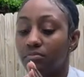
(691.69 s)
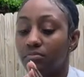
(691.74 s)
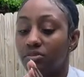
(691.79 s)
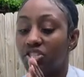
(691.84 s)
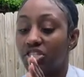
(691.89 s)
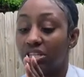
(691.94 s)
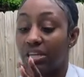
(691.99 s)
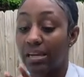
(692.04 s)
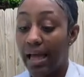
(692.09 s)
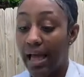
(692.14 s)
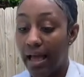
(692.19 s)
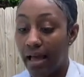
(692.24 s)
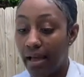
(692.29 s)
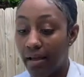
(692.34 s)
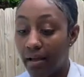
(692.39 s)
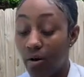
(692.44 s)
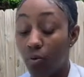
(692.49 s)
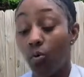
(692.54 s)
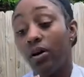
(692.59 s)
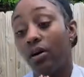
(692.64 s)

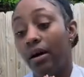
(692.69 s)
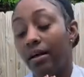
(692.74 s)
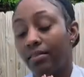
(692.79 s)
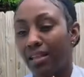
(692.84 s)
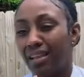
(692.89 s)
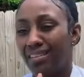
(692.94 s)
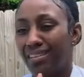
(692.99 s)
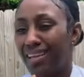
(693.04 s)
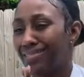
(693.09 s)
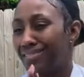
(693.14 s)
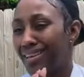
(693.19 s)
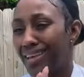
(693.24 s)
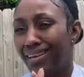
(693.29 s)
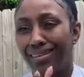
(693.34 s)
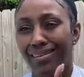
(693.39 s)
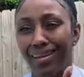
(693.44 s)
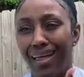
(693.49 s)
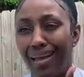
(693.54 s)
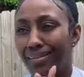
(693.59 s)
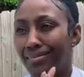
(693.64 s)
July. Well, I think the
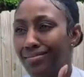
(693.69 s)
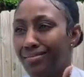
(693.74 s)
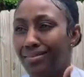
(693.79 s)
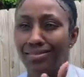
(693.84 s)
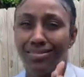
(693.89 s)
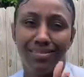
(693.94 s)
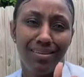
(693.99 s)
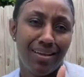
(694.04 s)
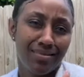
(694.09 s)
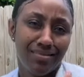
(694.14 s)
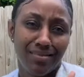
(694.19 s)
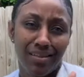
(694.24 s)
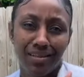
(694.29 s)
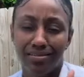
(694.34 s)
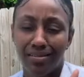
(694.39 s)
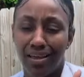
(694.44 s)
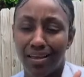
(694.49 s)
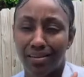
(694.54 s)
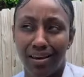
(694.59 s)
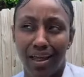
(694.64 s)
test they
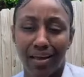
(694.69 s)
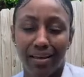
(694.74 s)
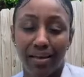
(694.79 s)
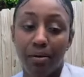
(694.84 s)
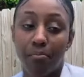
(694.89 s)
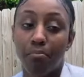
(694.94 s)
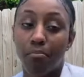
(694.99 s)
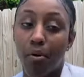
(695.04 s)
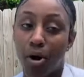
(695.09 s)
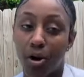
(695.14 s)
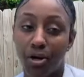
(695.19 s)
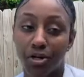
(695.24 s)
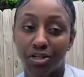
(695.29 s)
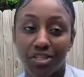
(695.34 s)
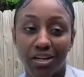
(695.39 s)
take in March.